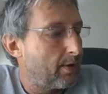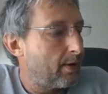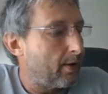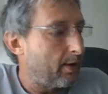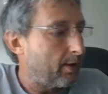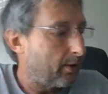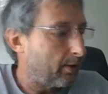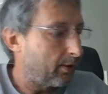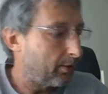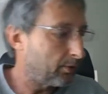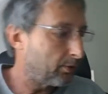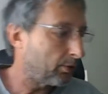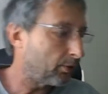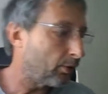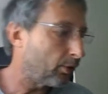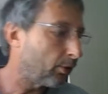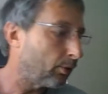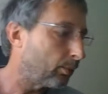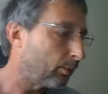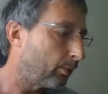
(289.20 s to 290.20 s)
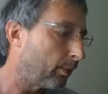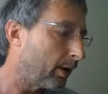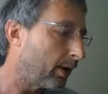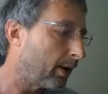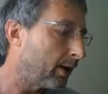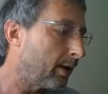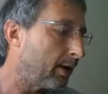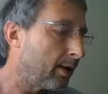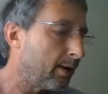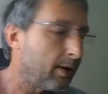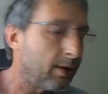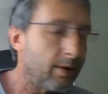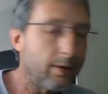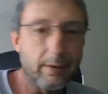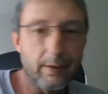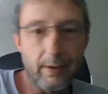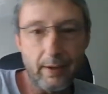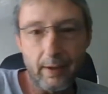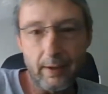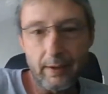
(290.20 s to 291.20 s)
has told me
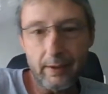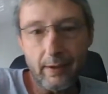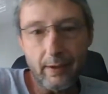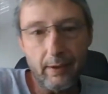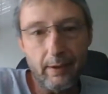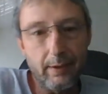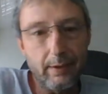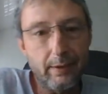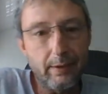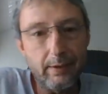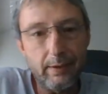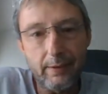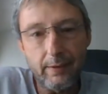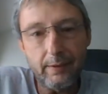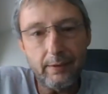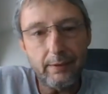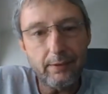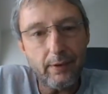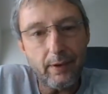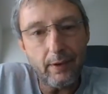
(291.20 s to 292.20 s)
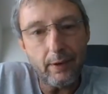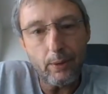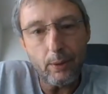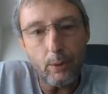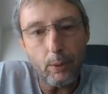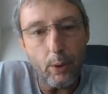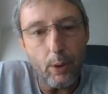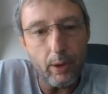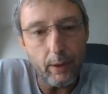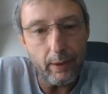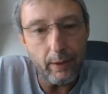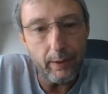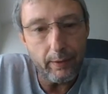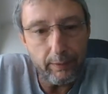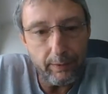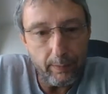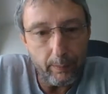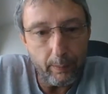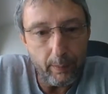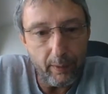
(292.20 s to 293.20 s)
that the sound quality
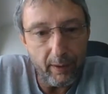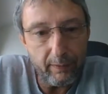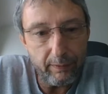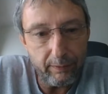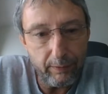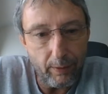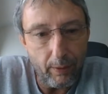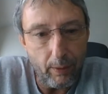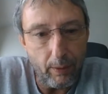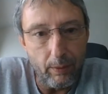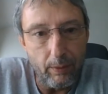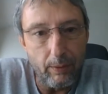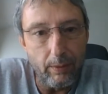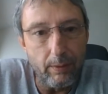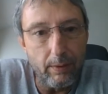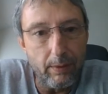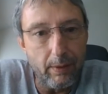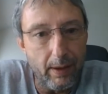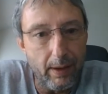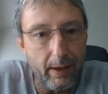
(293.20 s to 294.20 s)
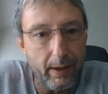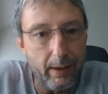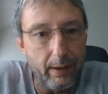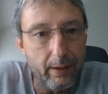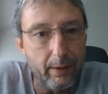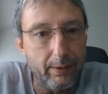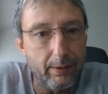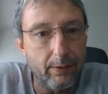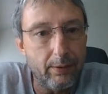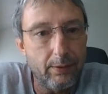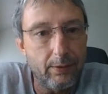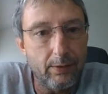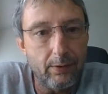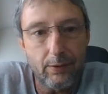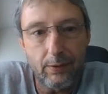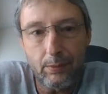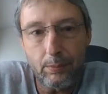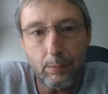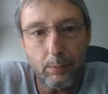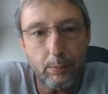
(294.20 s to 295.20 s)
from my phone
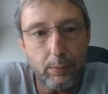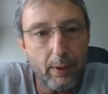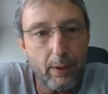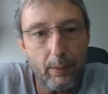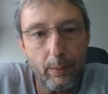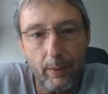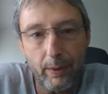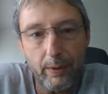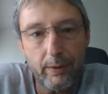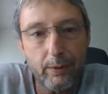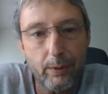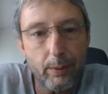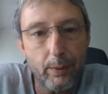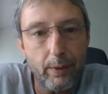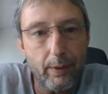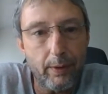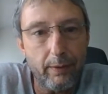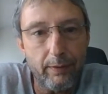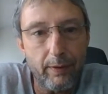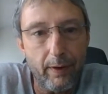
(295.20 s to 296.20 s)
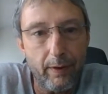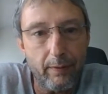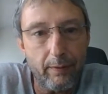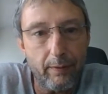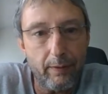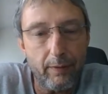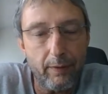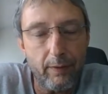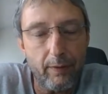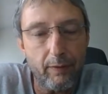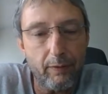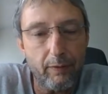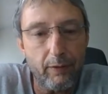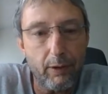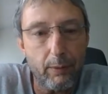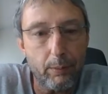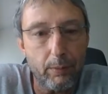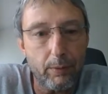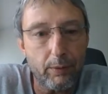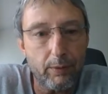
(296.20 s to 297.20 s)
is probably 25 to
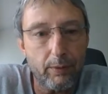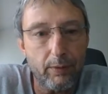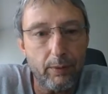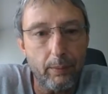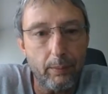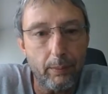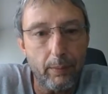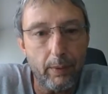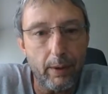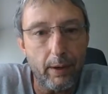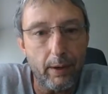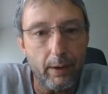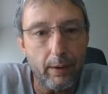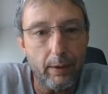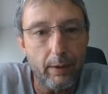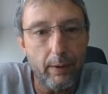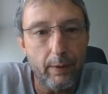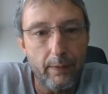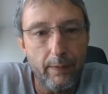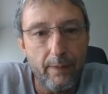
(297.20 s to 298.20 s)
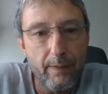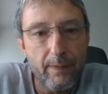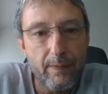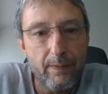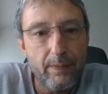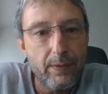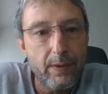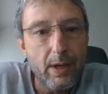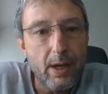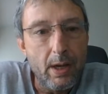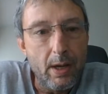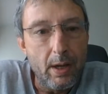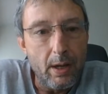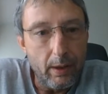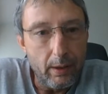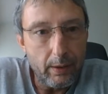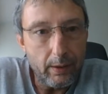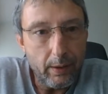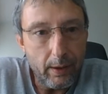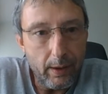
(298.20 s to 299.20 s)
50% better.
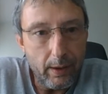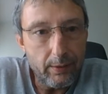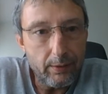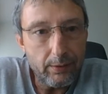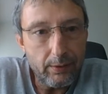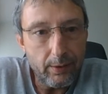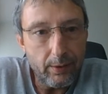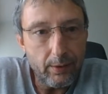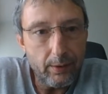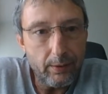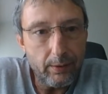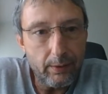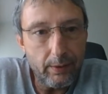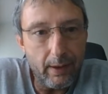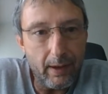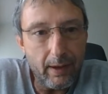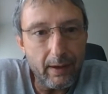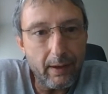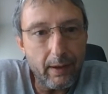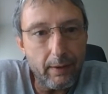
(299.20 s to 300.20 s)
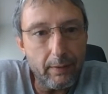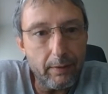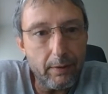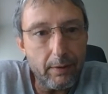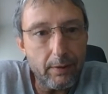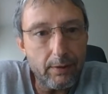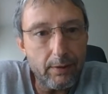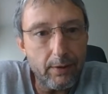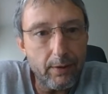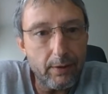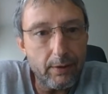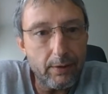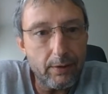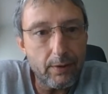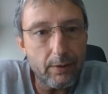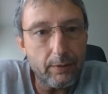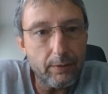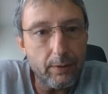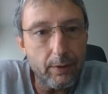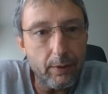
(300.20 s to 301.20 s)
Okay, so that covers
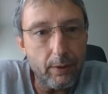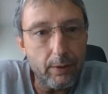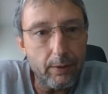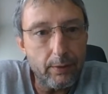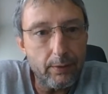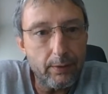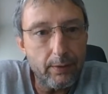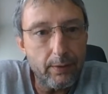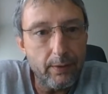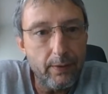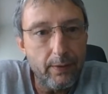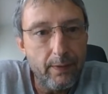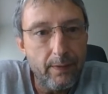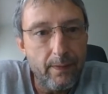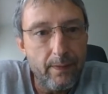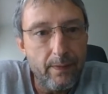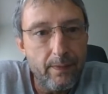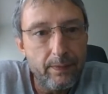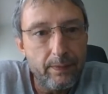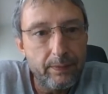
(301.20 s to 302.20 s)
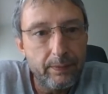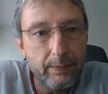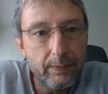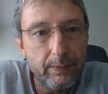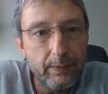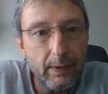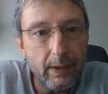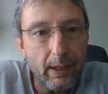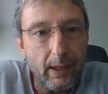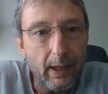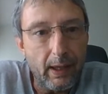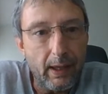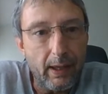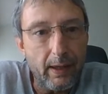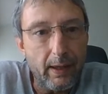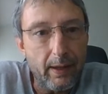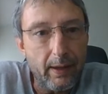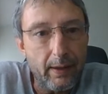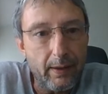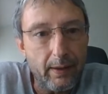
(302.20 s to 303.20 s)
digital voice.
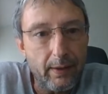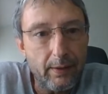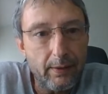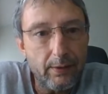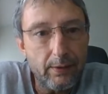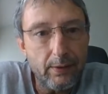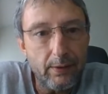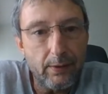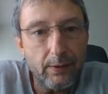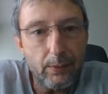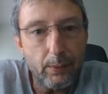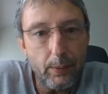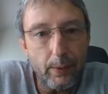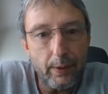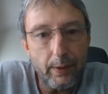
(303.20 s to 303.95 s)
and the easiest way to